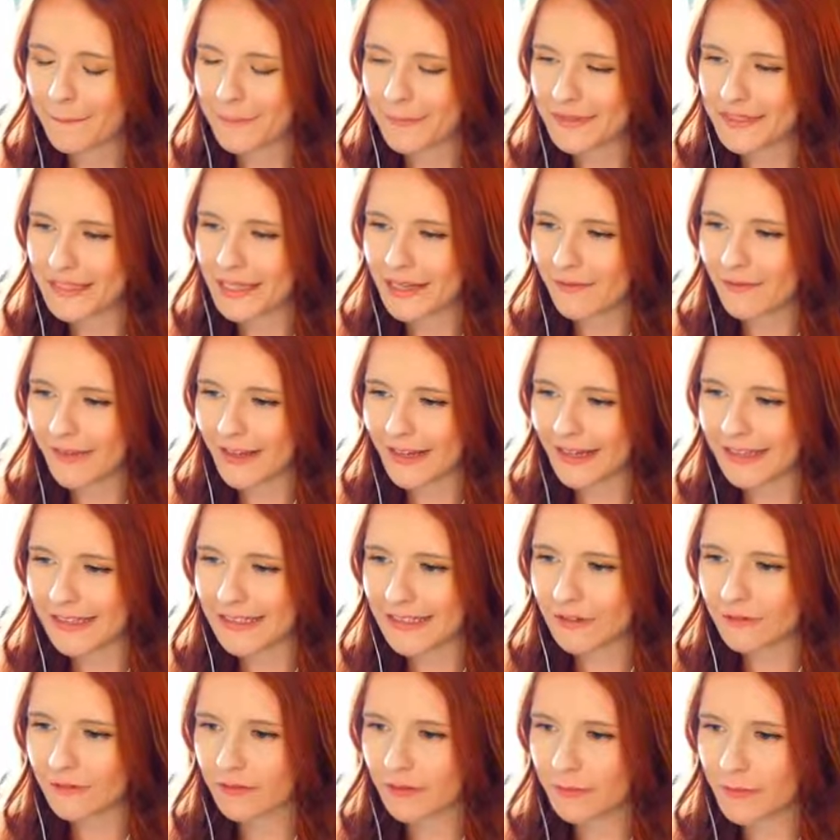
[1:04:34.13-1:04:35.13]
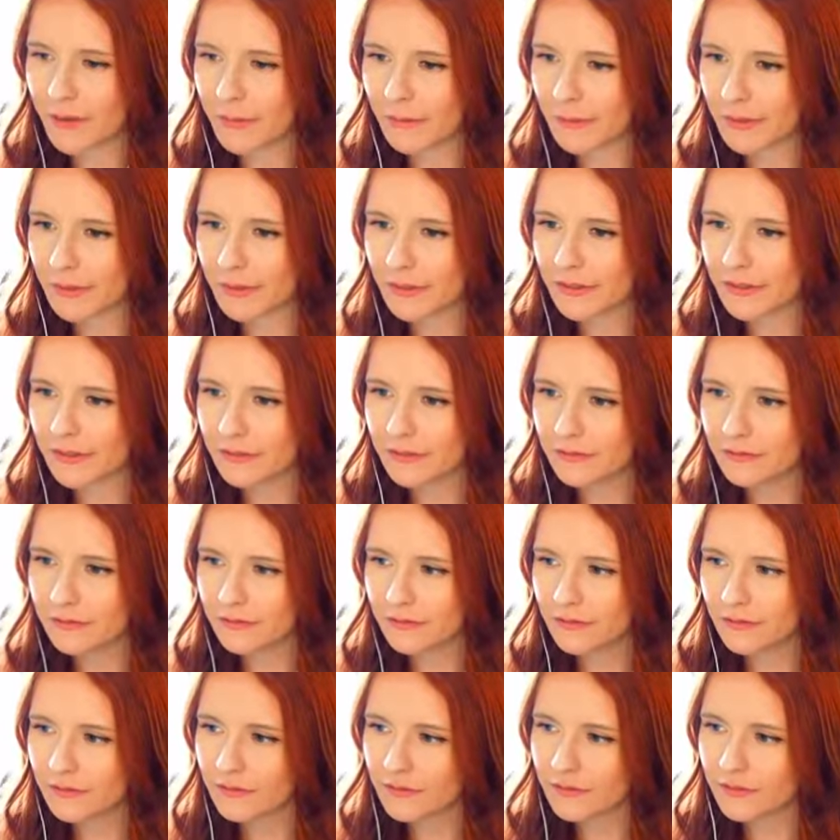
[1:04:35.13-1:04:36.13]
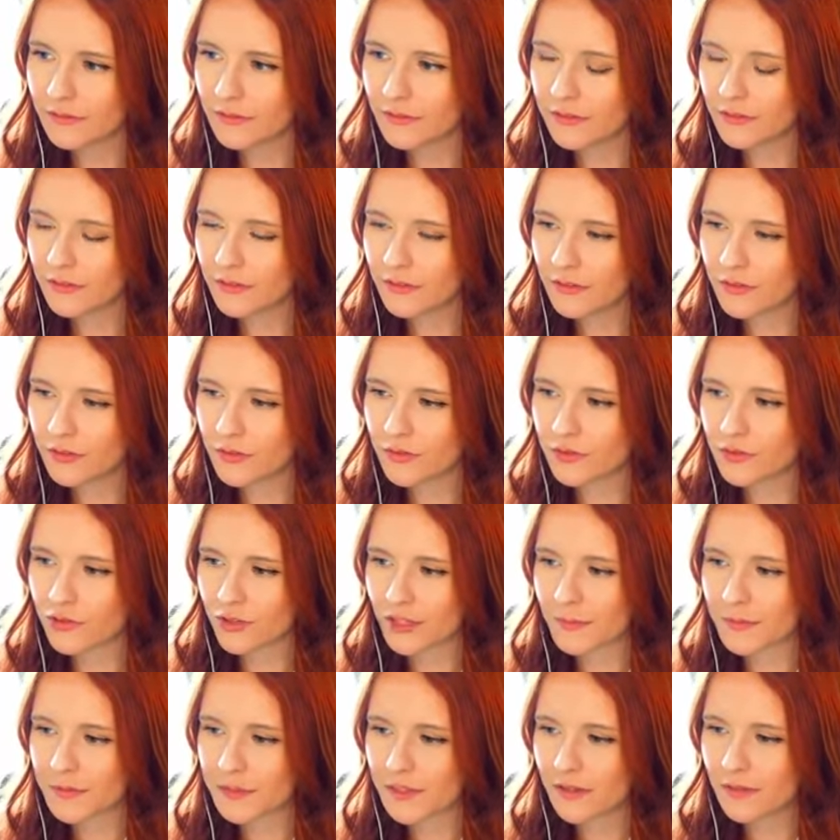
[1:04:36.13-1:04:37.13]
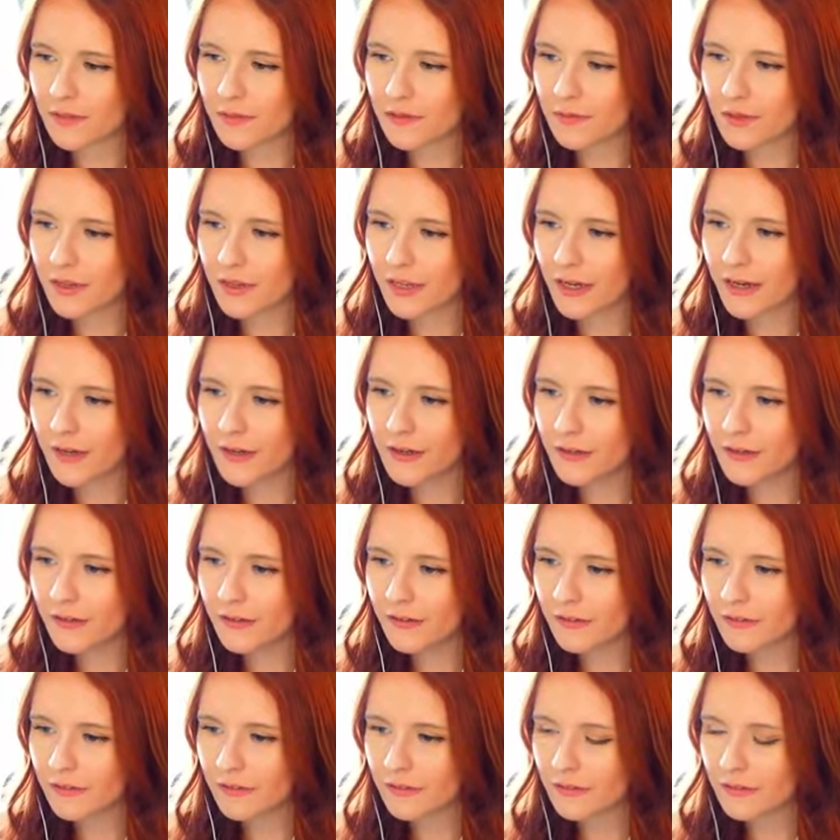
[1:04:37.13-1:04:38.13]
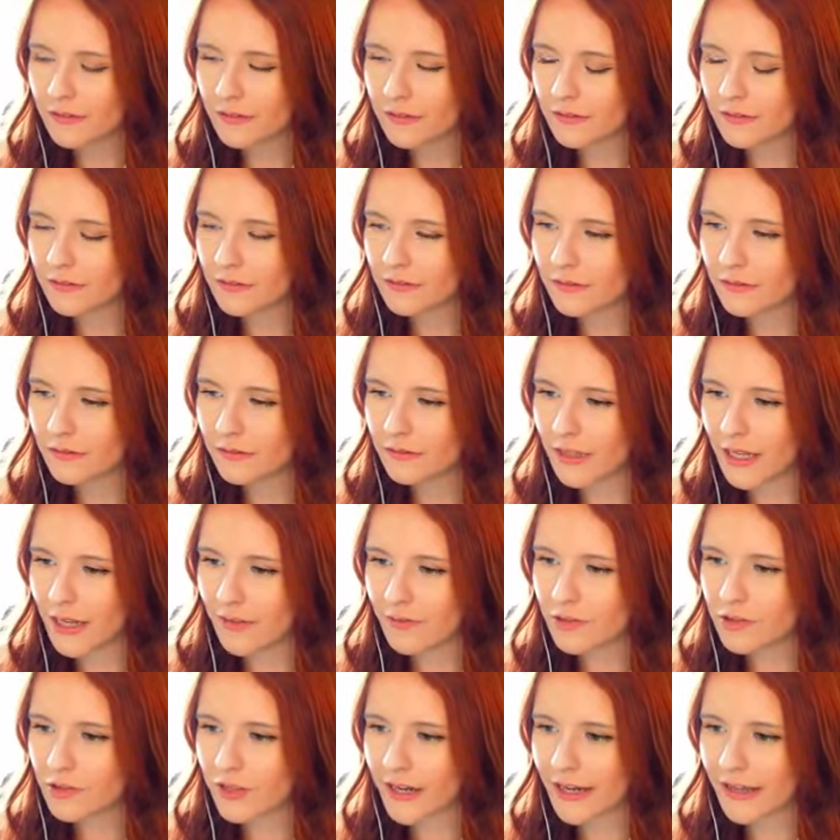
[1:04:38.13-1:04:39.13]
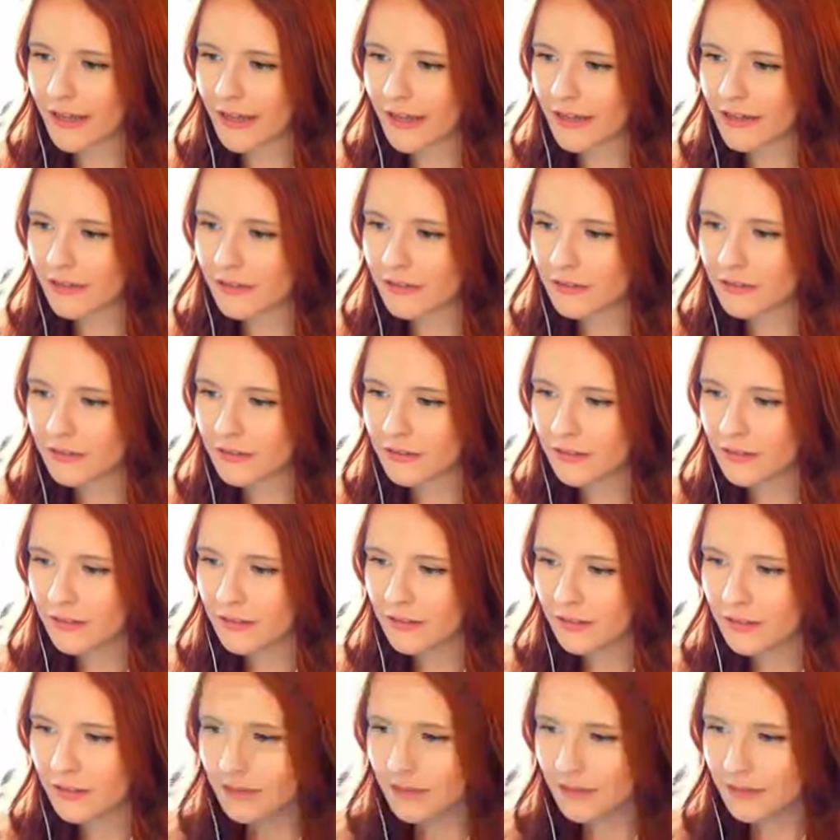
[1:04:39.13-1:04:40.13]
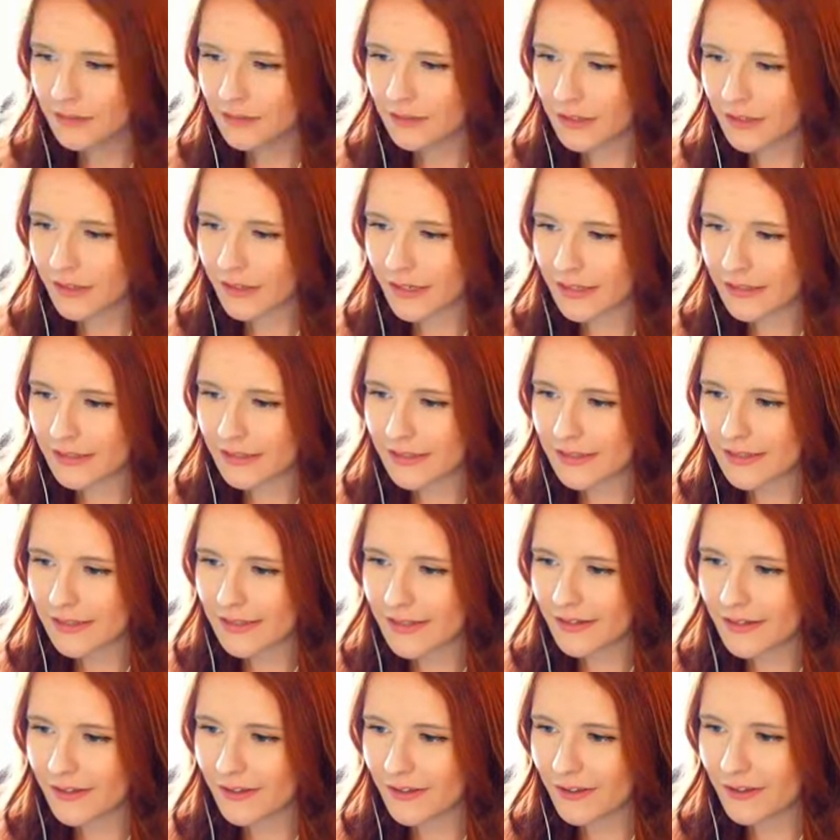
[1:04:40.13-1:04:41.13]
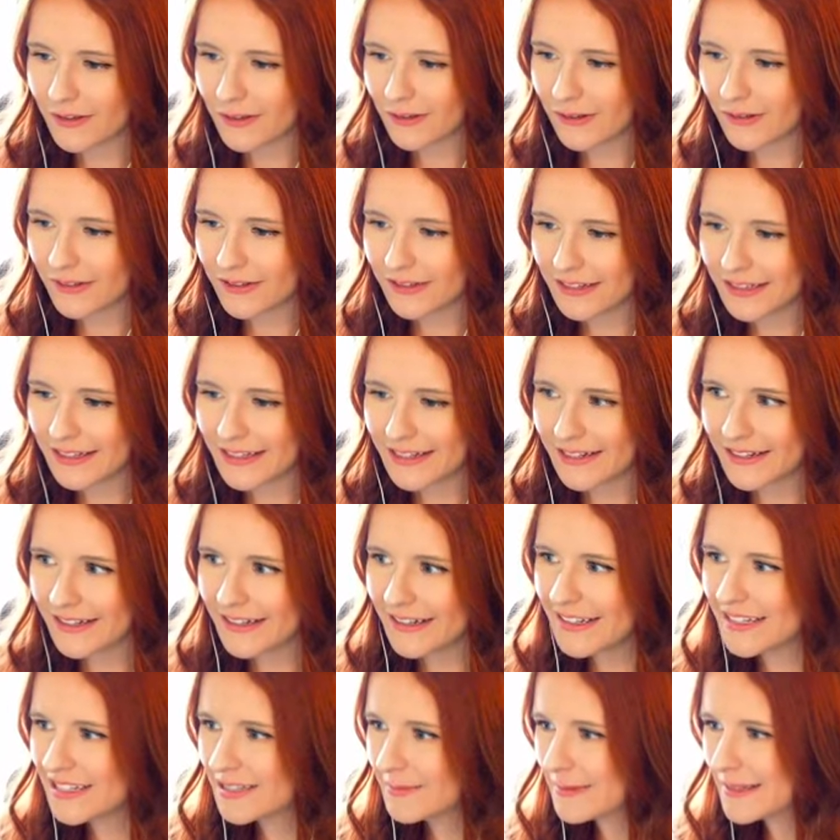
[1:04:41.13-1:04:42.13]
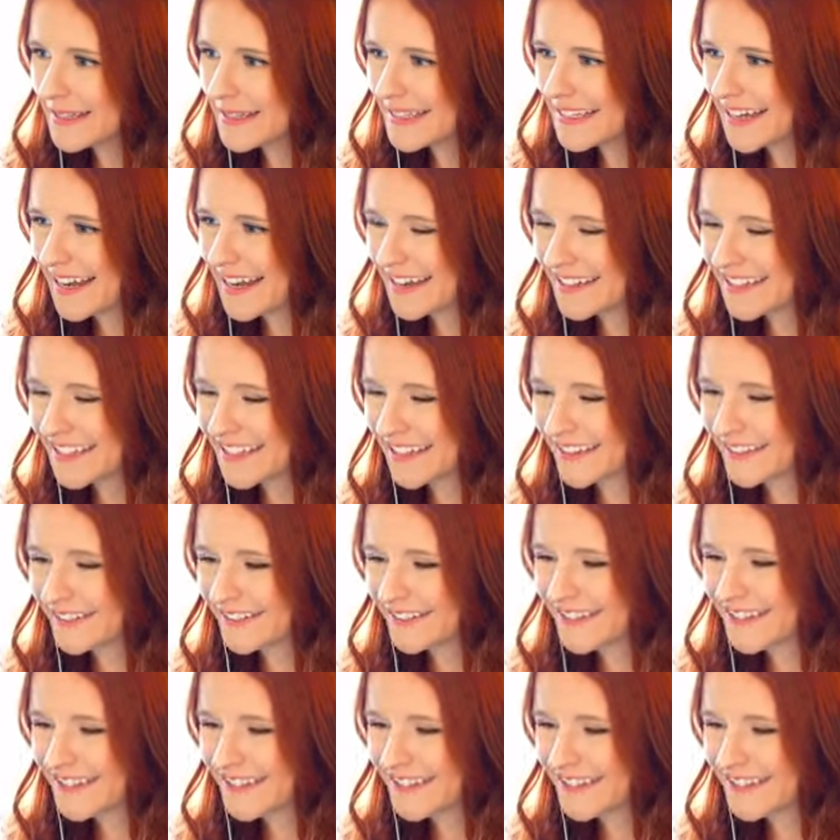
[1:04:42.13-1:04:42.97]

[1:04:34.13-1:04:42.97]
Say if like I didn't remember whose dreamstones were there. I'll have to try that. All right, so here is pistachios.